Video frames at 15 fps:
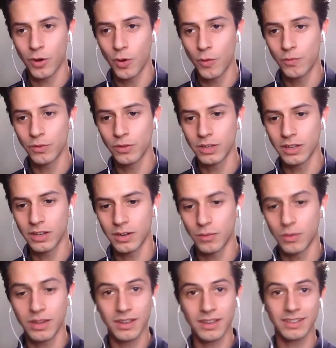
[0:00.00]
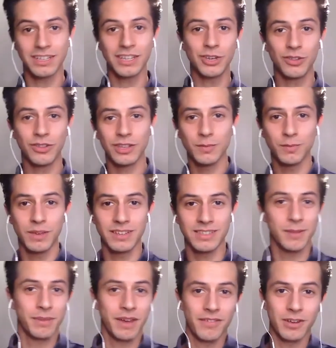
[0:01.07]
Hopefully we can continue this because
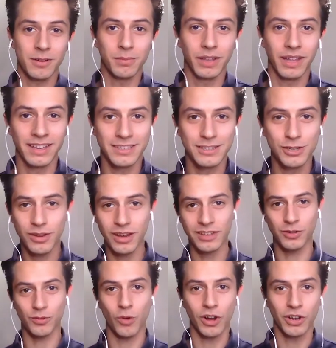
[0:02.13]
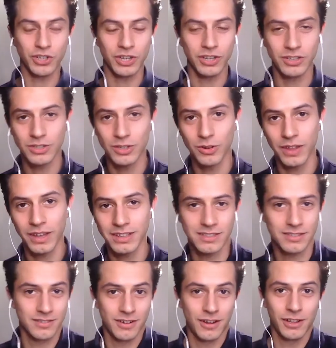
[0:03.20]
I'm having a blast. You guys are watching, so
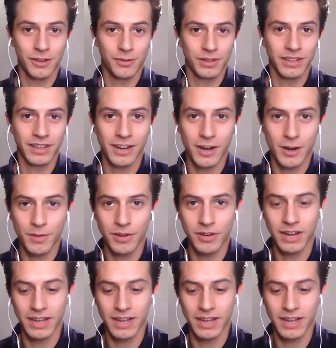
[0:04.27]
that's all I really care about.